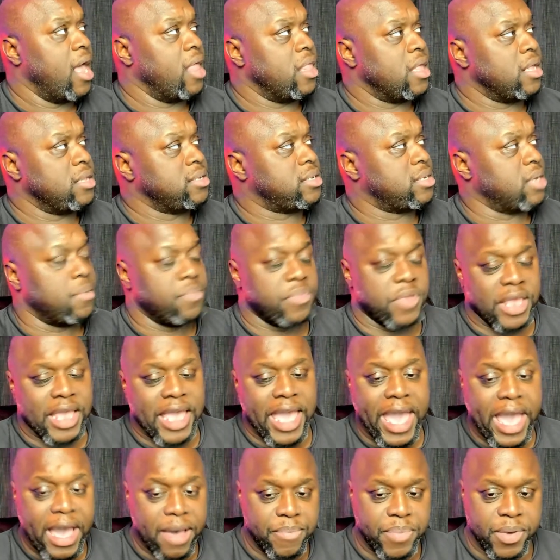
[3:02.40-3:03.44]
and then something
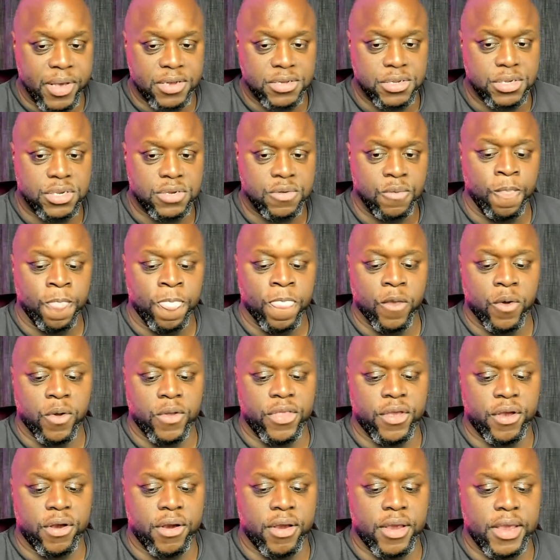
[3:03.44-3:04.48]
happens
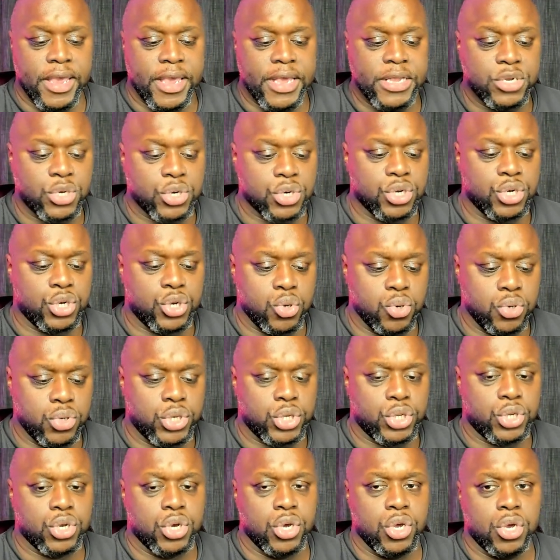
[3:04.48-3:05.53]
or they're
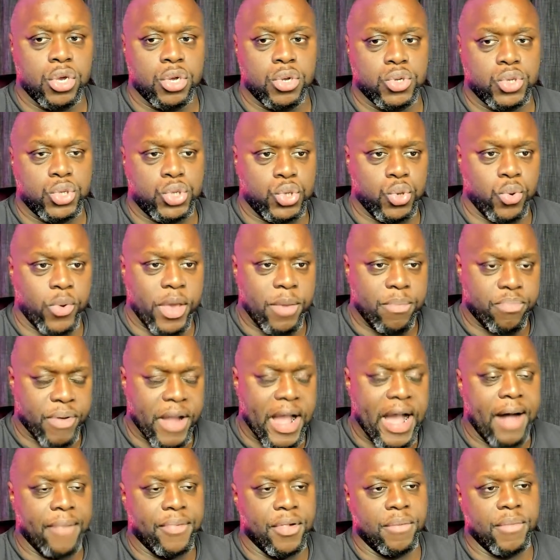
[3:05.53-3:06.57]
introduced to a
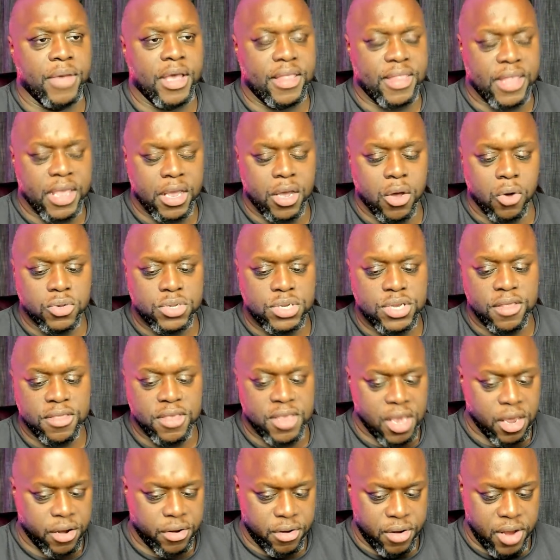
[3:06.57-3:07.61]
problem and they go to
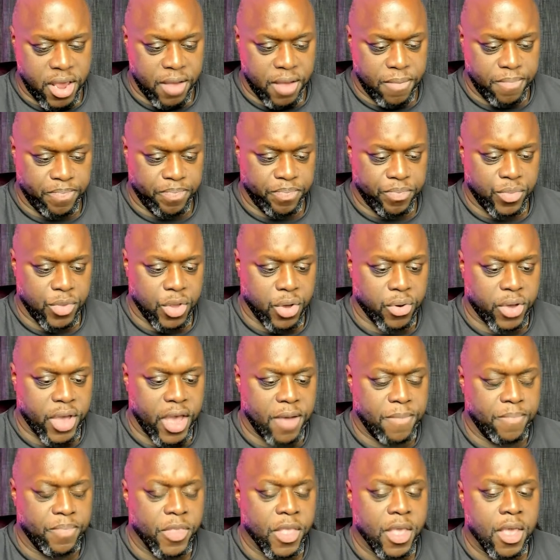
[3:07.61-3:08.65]
the internet.
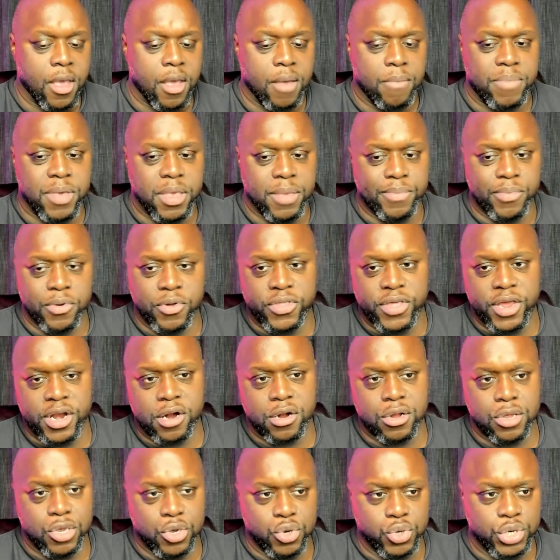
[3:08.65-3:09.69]
Okay, people that
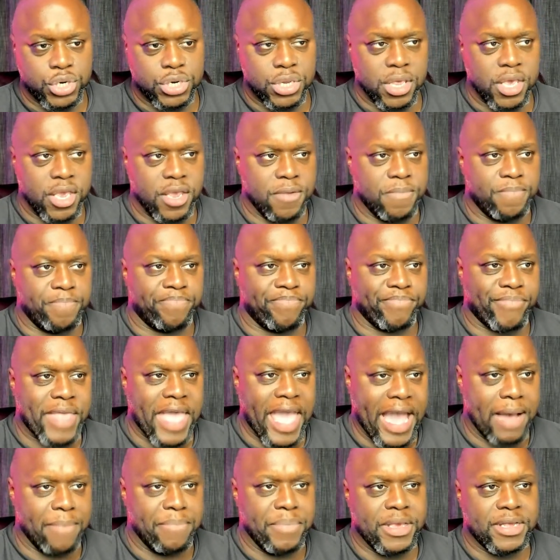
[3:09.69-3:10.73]
are usually
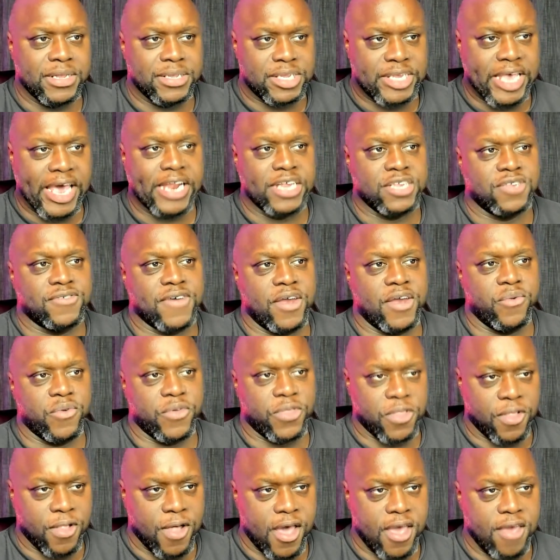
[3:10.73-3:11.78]
happy and satisfied
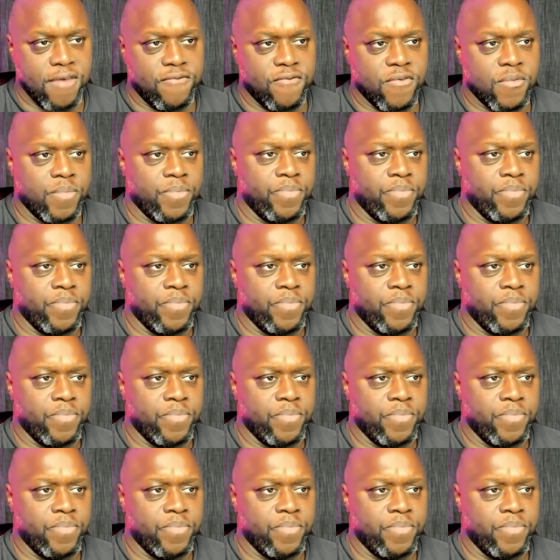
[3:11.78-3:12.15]
with life